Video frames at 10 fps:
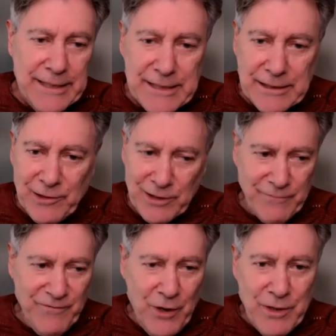And he said,
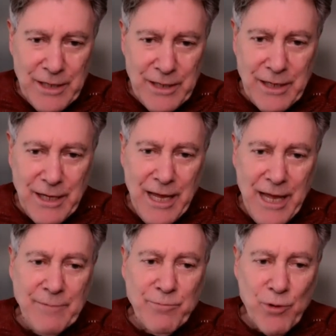look, voting
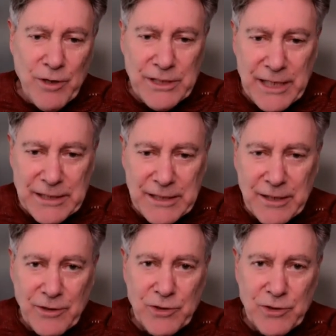and protesting